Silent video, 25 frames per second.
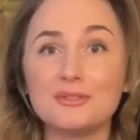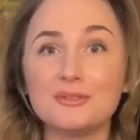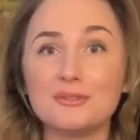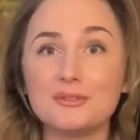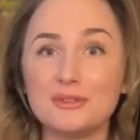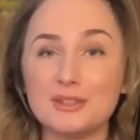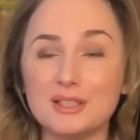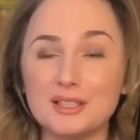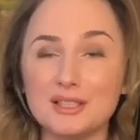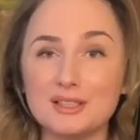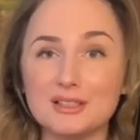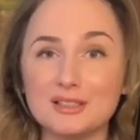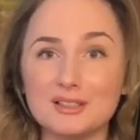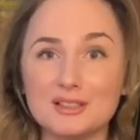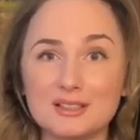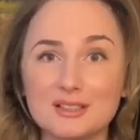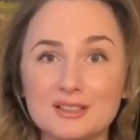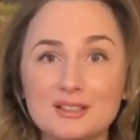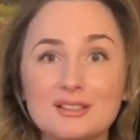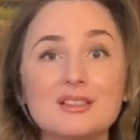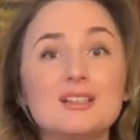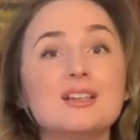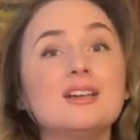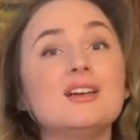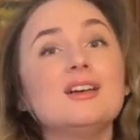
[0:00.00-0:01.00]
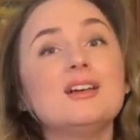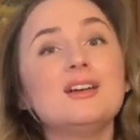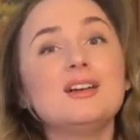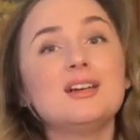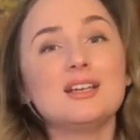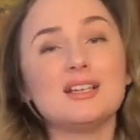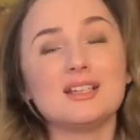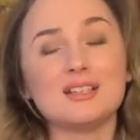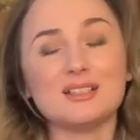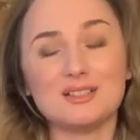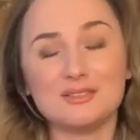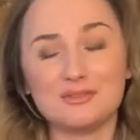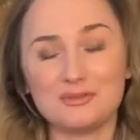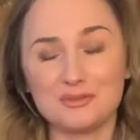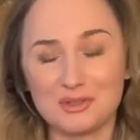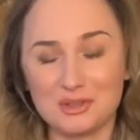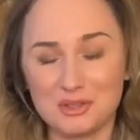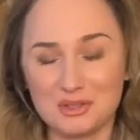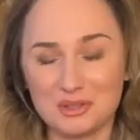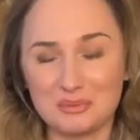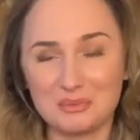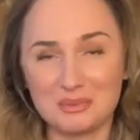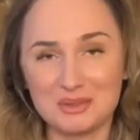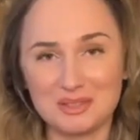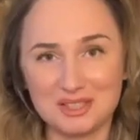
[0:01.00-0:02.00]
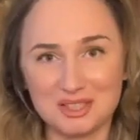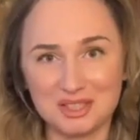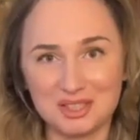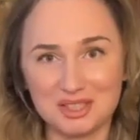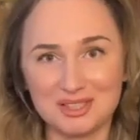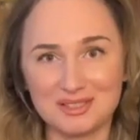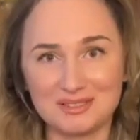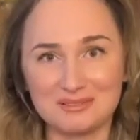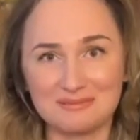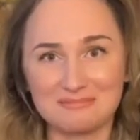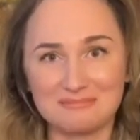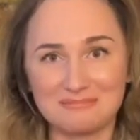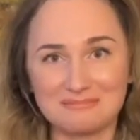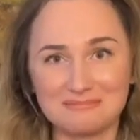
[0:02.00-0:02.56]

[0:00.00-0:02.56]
finger in the first position.